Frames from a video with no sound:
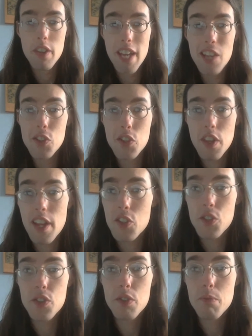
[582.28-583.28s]
Is
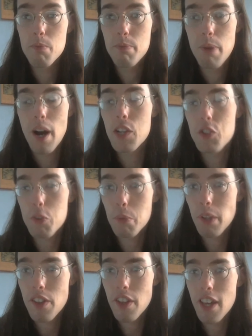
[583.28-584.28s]
this
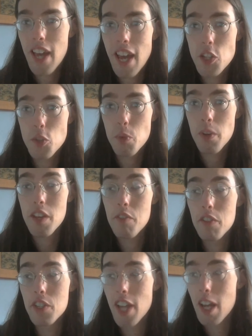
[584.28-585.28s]
possibly the case with
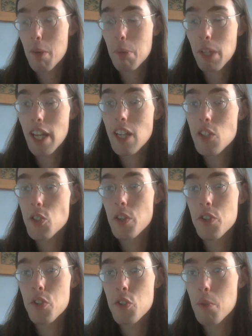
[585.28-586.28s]
even dead planets,
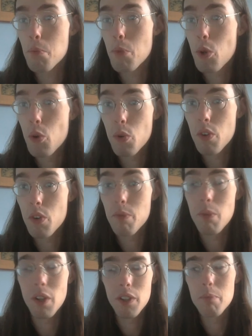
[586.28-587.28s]
such as the moon.
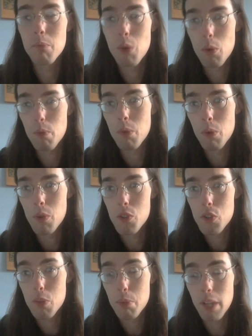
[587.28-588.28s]
Well, moon
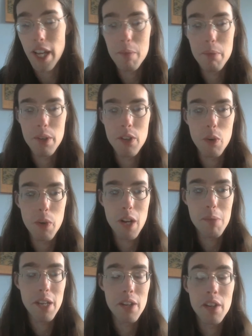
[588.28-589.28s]
isn't a planet, but you know what
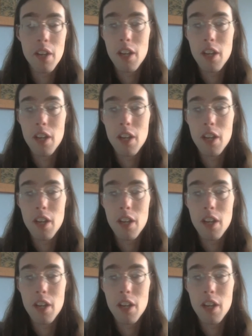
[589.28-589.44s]
I mean.